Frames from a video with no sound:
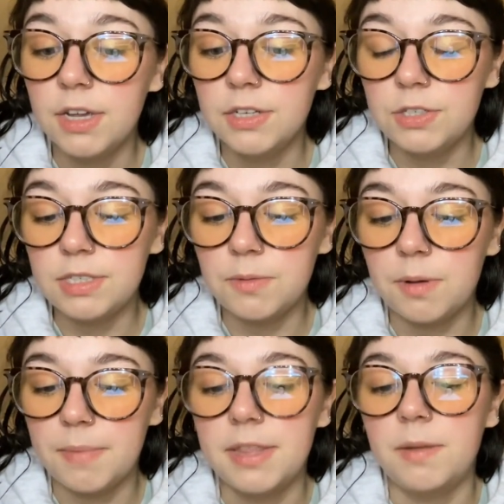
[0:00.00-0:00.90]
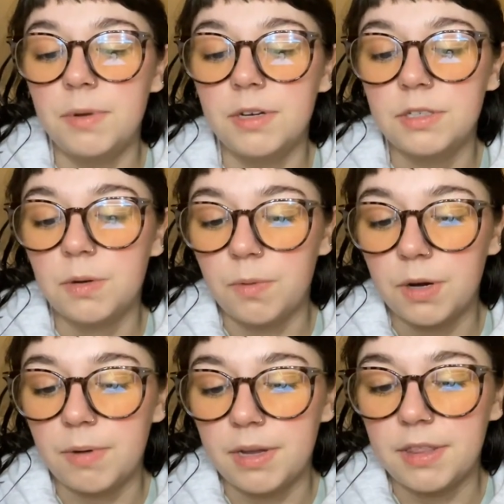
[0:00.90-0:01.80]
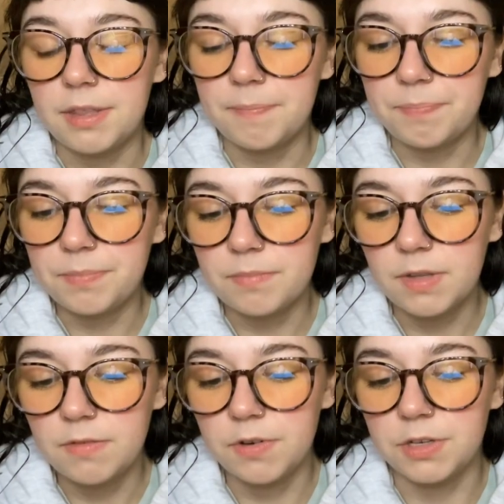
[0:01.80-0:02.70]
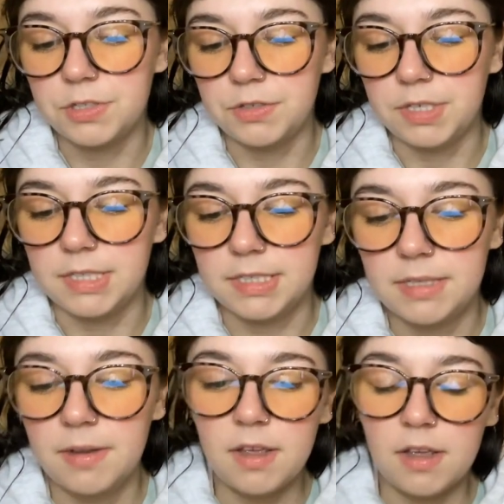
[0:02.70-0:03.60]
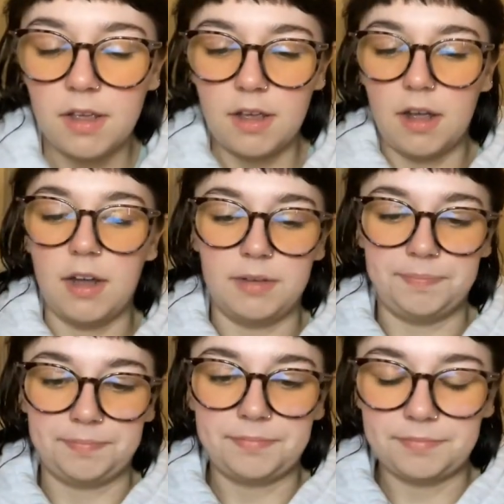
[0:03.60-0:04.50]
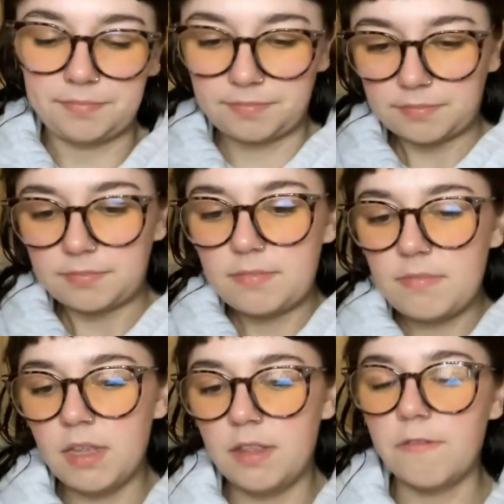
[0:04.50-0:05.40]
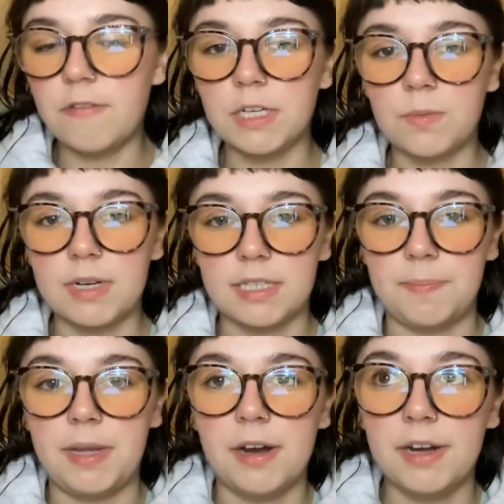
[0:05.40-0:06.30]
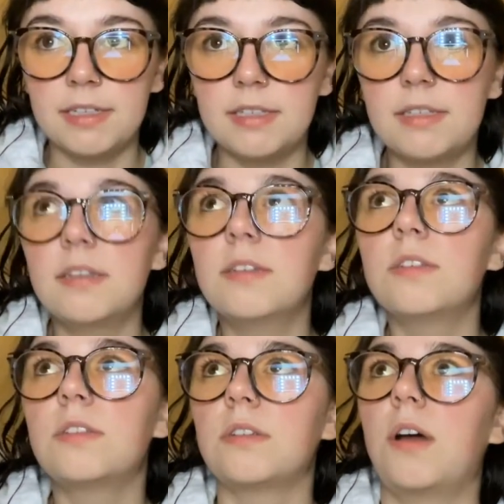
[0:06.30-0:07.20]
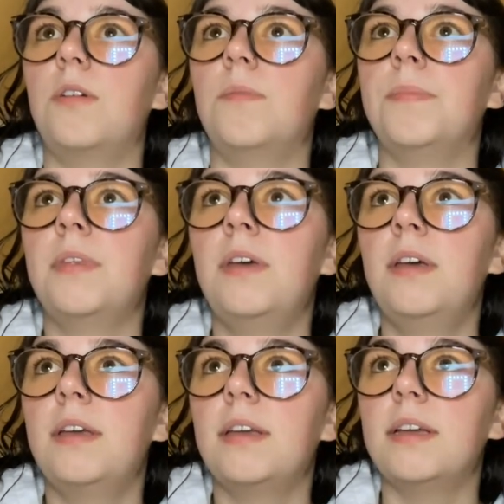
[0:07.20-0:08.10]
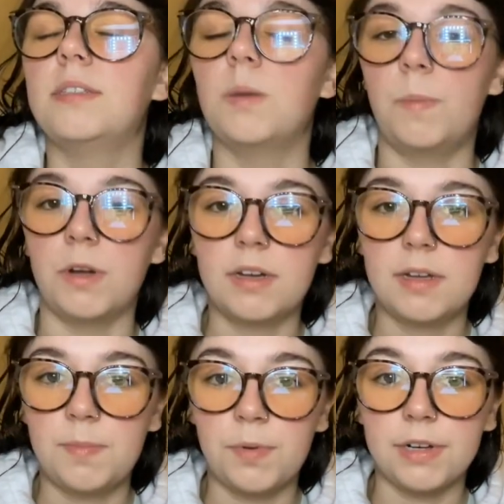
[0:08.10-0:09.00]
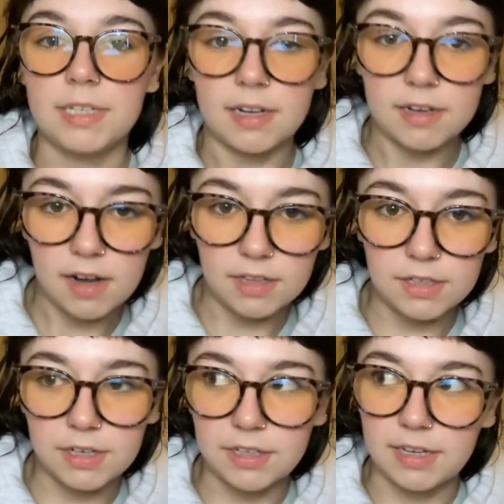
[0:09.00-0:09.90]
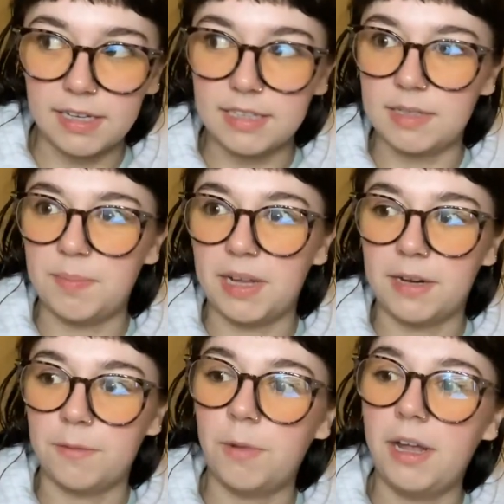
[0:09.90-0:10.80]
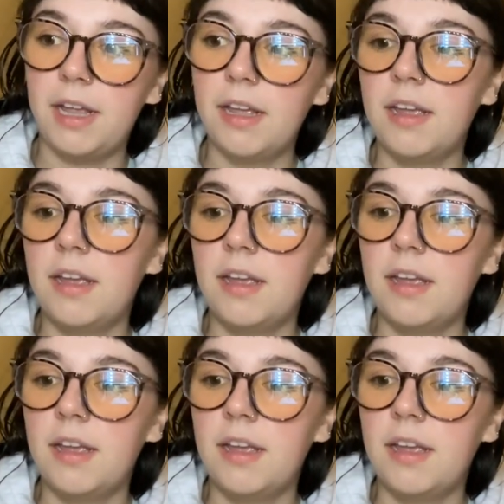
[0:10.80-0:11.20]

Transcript: choosing what method book to work with for your students. The first one is appearance. So is the book printed in color? Is it black and white?